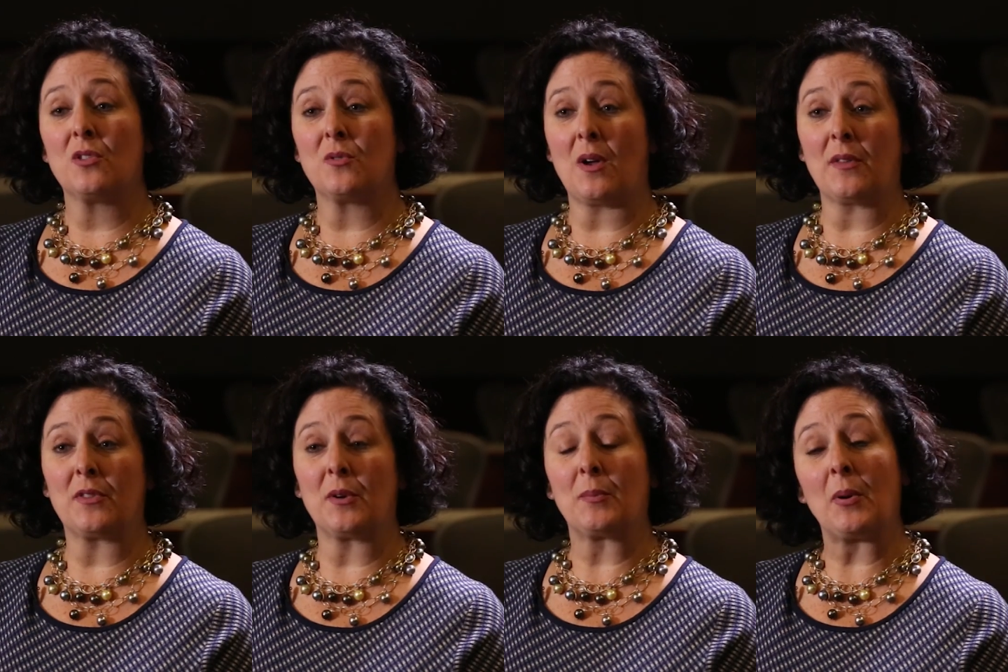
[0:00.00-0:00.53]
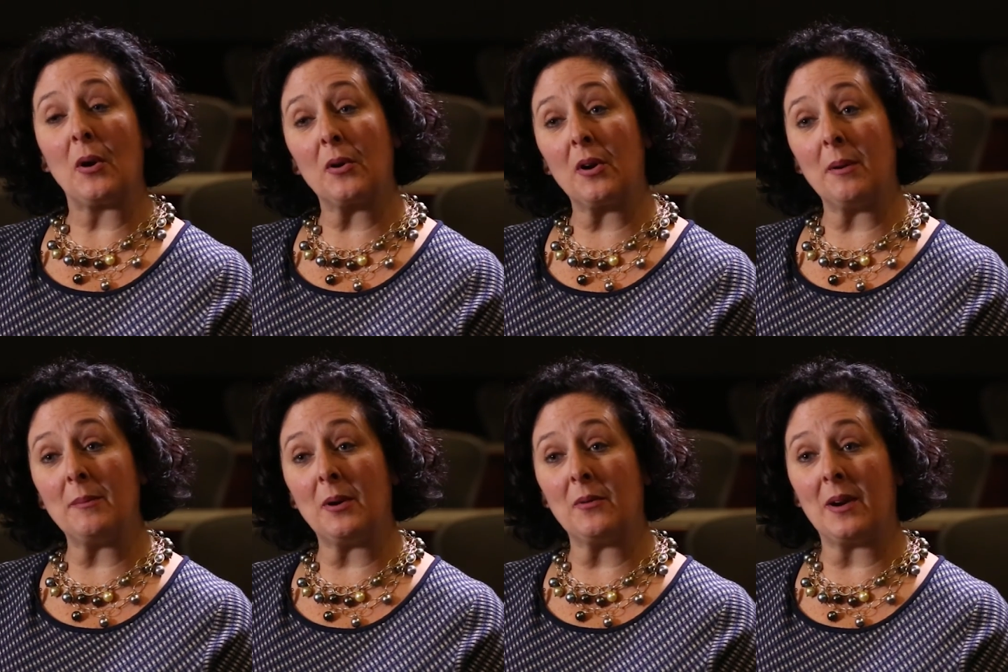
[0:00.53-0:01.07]
throughout their
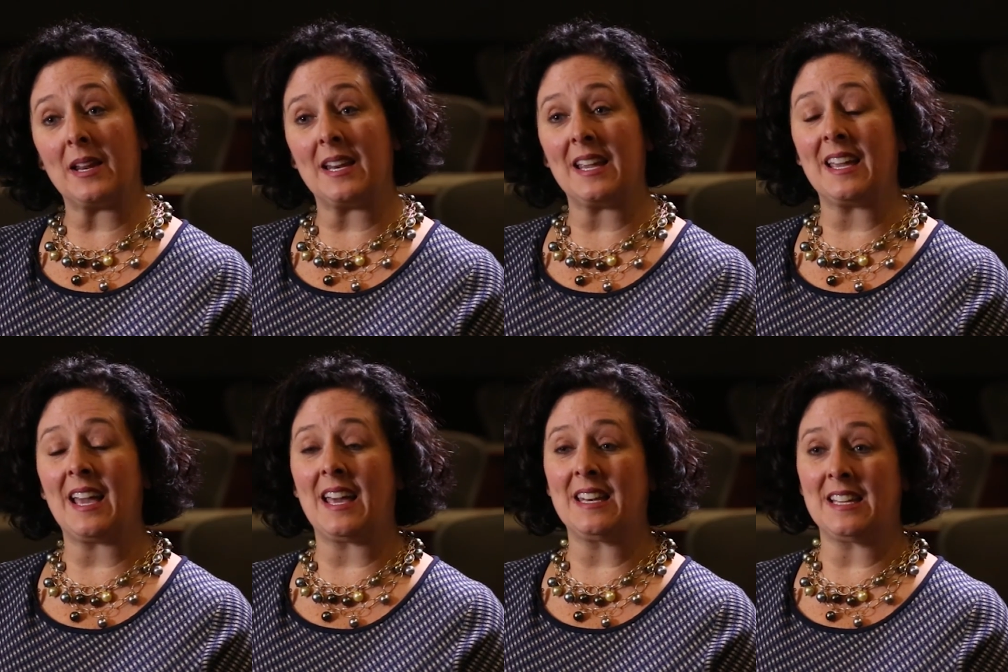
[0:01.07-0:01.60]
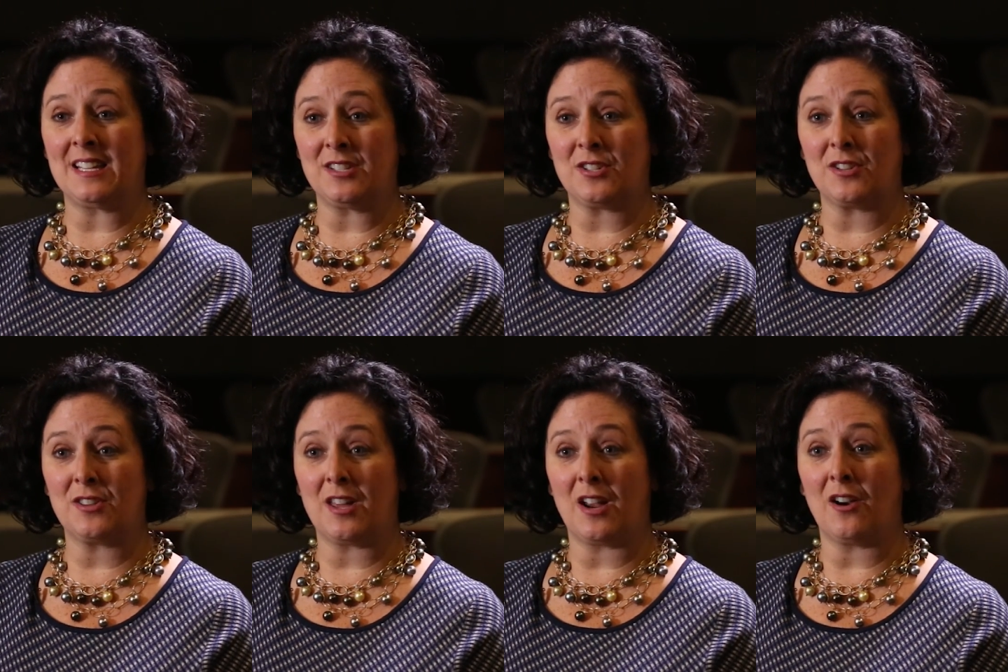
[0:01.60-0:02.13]
program at Rady and
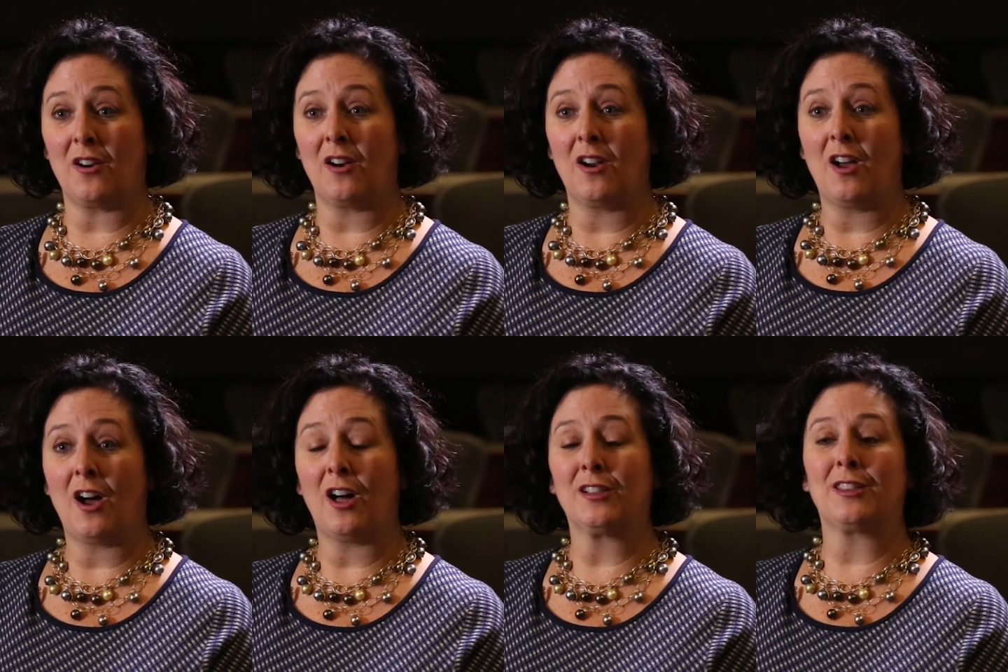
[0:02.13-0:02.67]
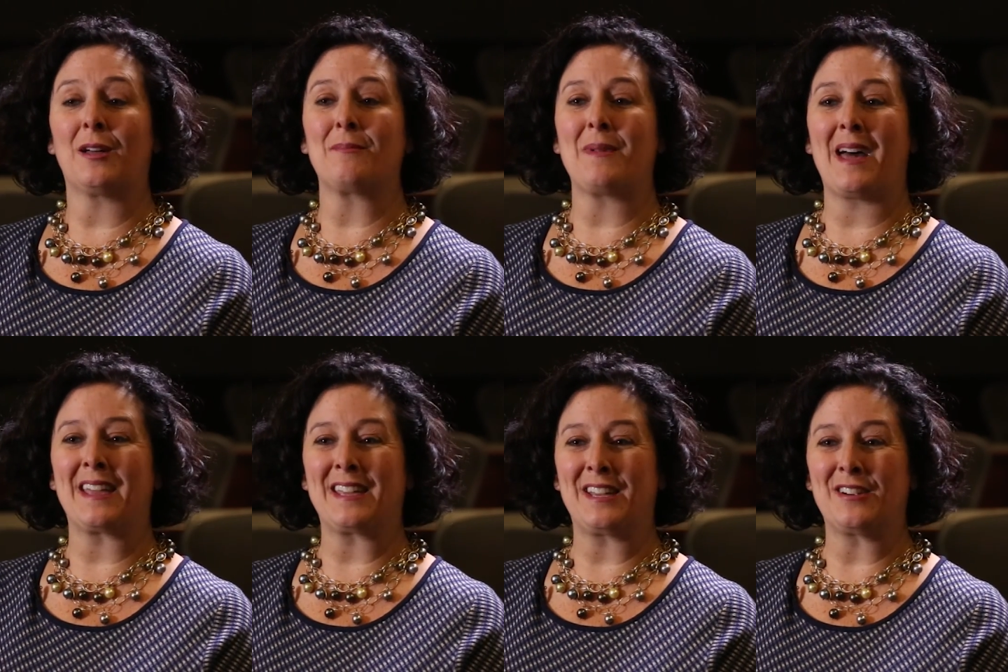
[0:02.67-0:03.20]
into their
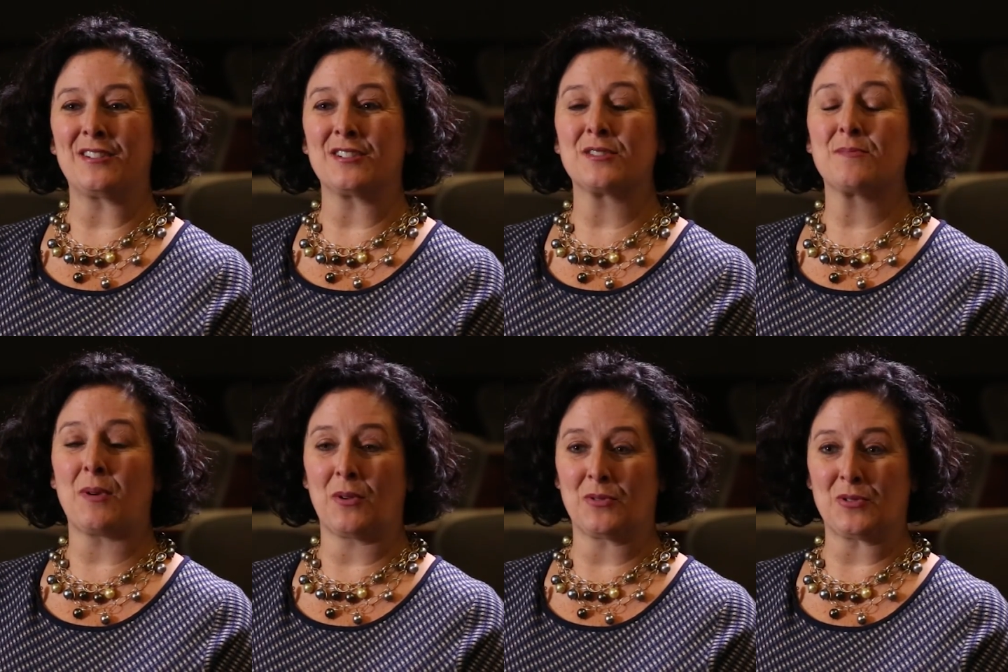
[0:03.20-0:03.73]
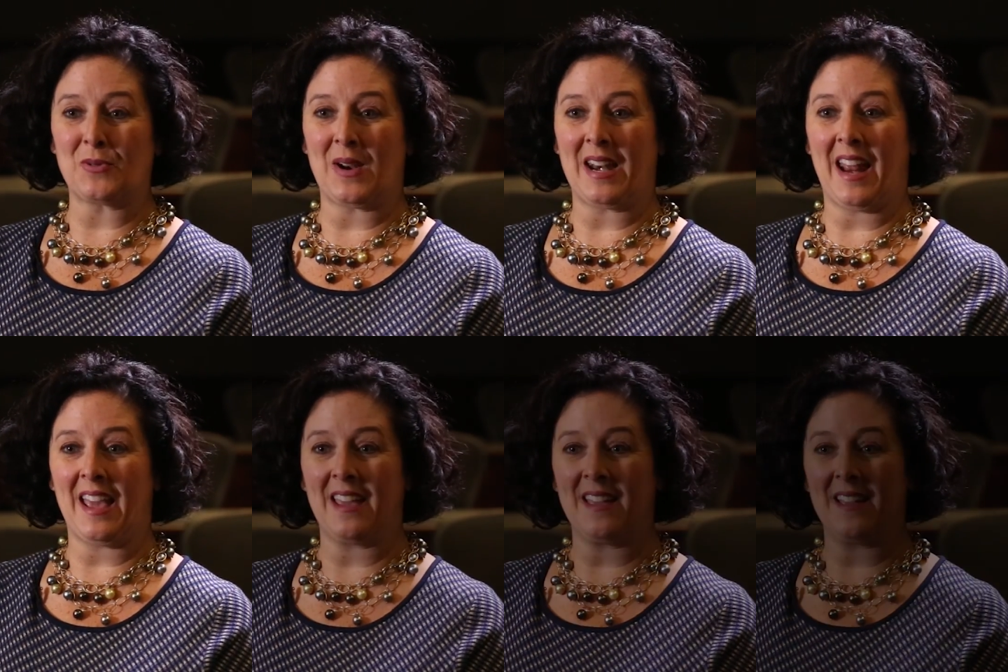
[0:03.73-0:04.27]
alumni years post-Rady.